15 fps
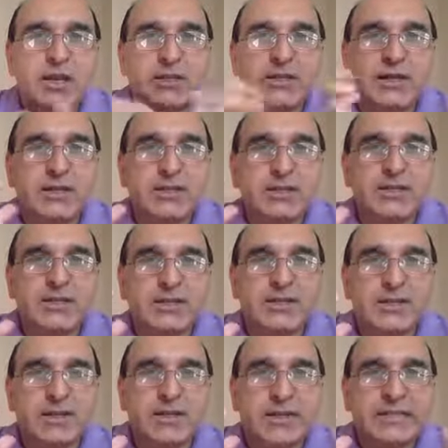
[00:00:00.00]
Critical
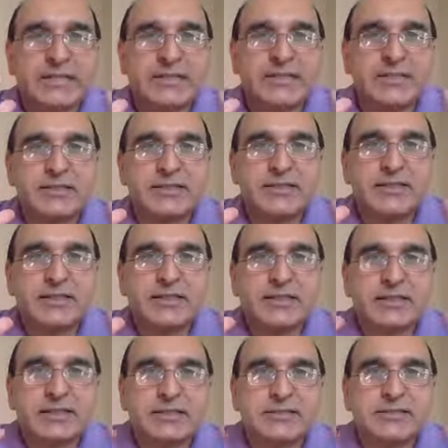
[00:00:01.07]
thinking is
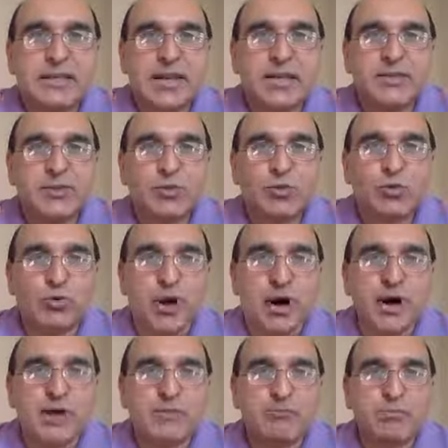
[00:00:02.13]
that you
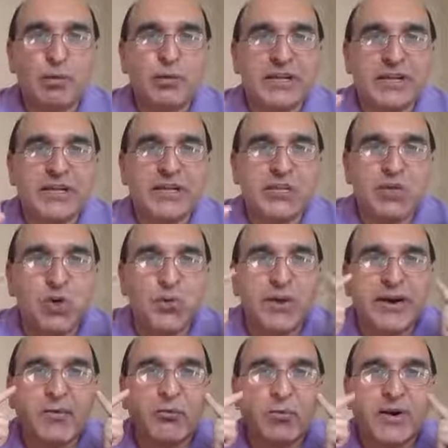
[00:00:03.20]
are putting
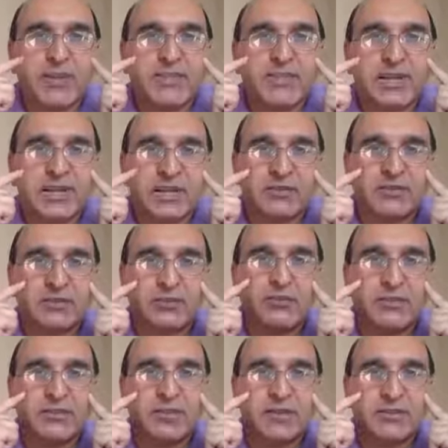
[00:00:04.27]
your version up to
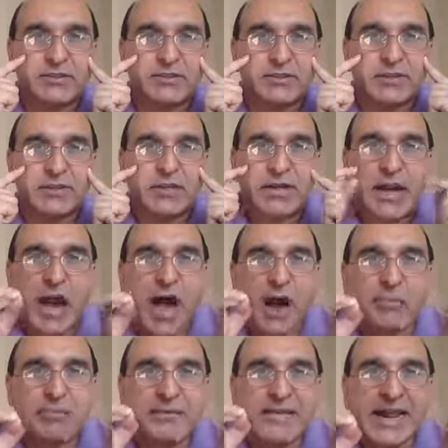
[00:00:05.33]
the things,
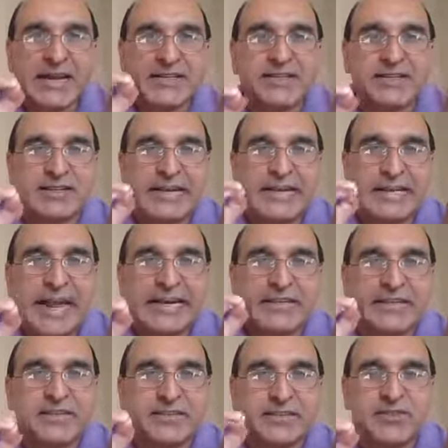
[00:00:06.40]
updated,
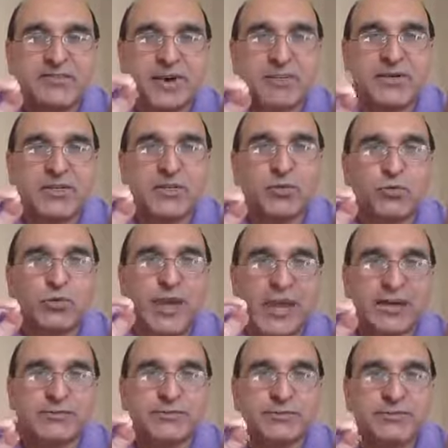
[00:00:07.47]
latest information
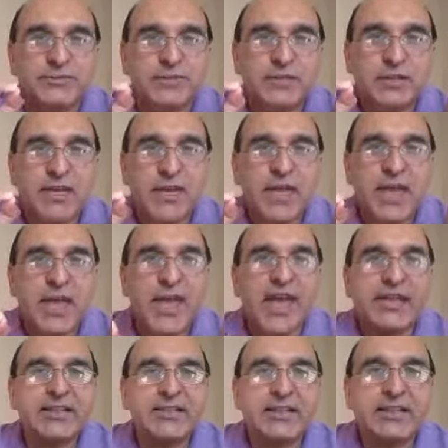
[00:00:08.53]
have,
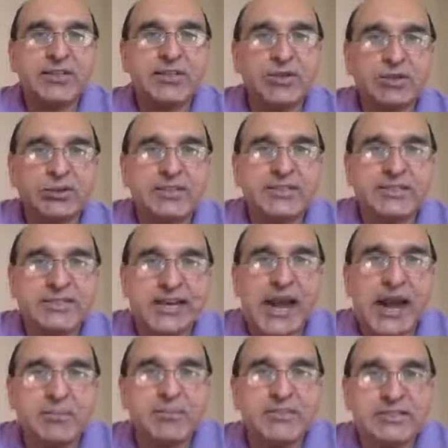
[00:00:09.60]
and then you
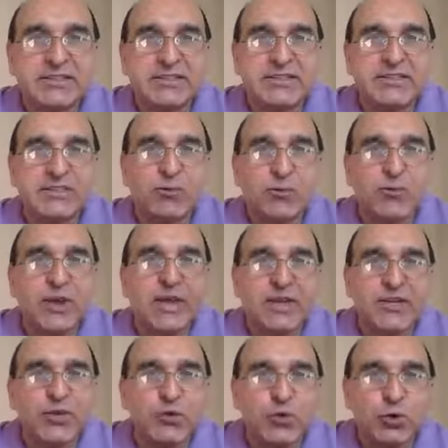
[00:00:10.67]
describe the thing the way
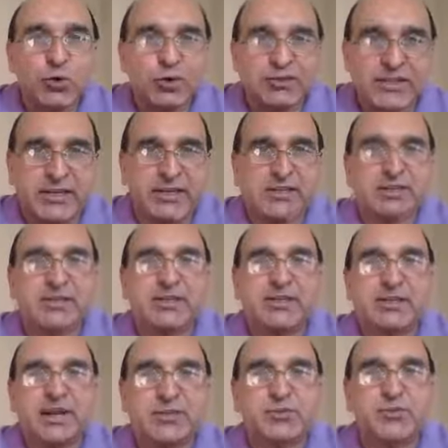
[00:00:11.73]
you think
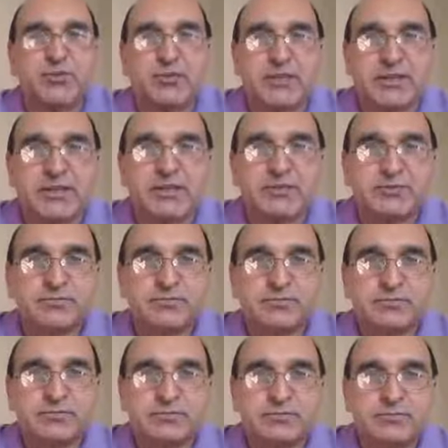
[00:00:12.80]
it should be.
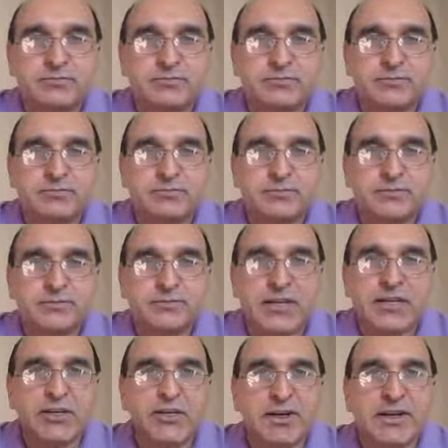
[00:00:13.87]

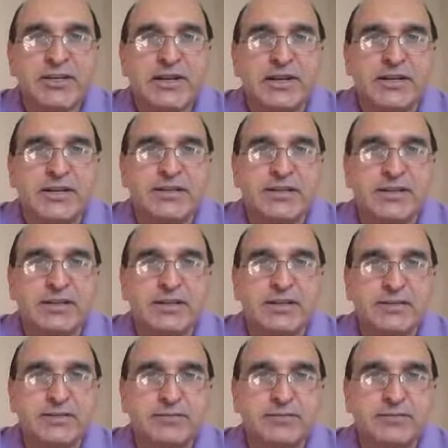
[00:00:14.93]
Then you are a critical thinker.